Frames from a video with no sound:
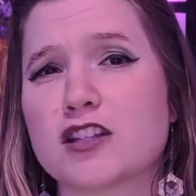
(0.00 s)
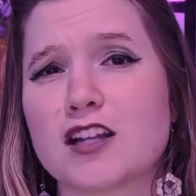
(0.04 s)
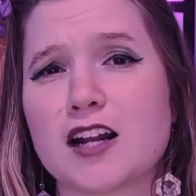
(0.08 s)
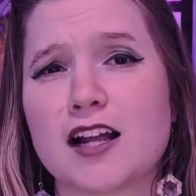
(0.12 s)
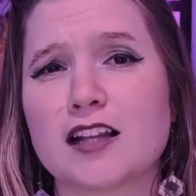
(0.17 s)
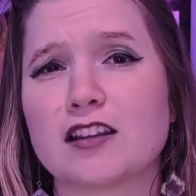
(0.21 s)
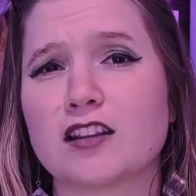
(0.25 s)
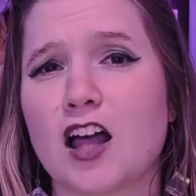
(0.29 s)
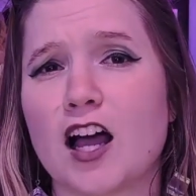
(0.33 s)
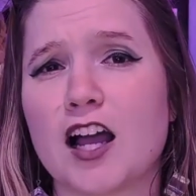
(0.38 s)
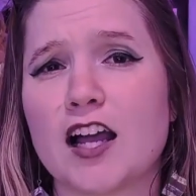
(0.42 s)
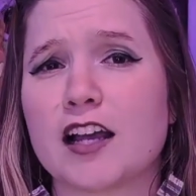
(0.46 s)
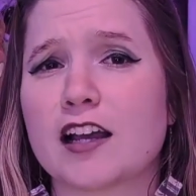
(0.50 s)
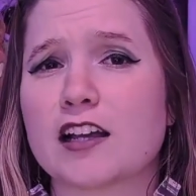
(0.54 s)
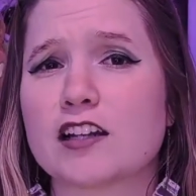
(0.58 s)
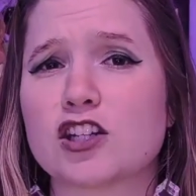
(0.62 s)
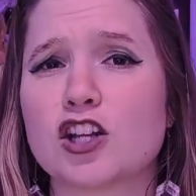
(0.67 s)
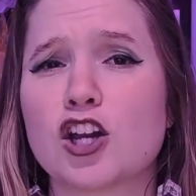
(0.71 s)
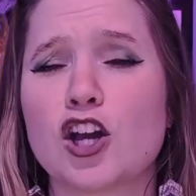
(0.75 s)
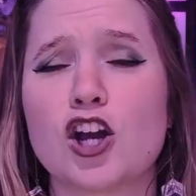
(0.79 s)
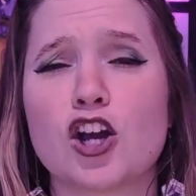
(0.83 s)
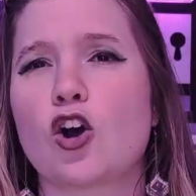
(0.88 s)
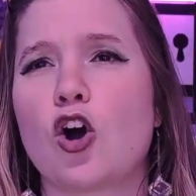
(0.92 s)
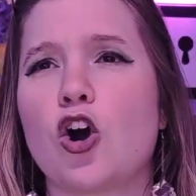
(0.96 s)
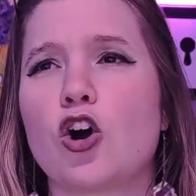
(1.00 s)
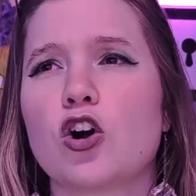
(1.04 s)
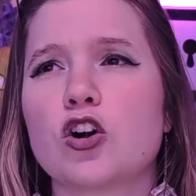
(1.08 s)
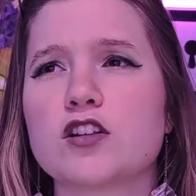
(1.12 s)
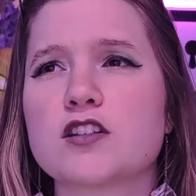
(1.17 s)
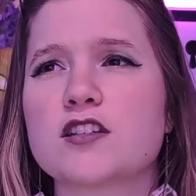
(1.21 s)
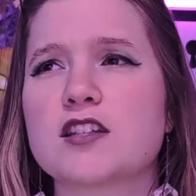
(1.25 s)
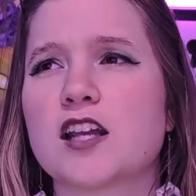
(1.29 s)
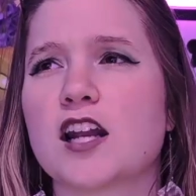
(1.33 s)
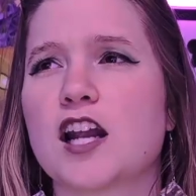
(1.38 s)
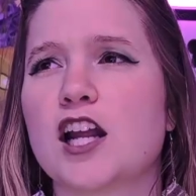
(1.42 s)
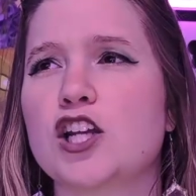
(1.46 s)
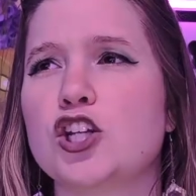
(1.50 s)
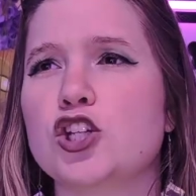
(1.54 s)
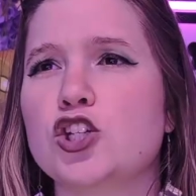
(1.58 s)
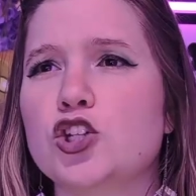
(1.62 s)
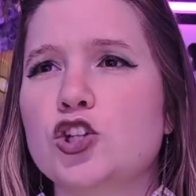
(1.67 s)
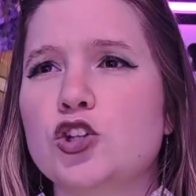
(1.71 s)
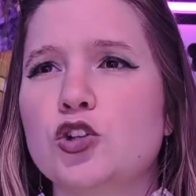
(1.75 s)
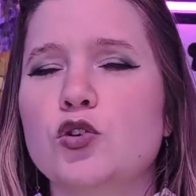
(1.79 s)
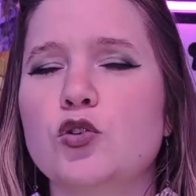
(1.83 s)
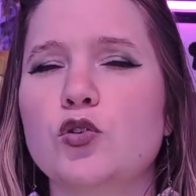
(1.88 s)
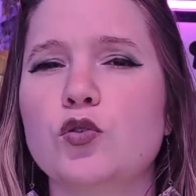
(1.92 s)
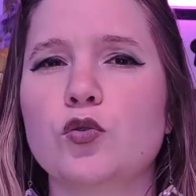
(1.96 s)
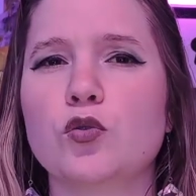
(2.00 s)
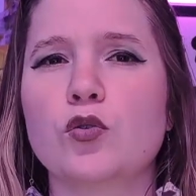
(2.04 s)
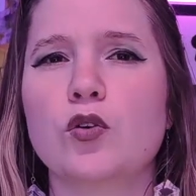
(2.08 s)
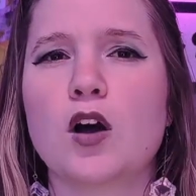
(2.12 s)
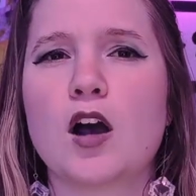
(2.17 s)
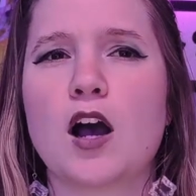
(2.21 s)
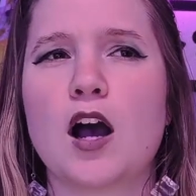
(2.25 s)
that I liked. Cards that I knew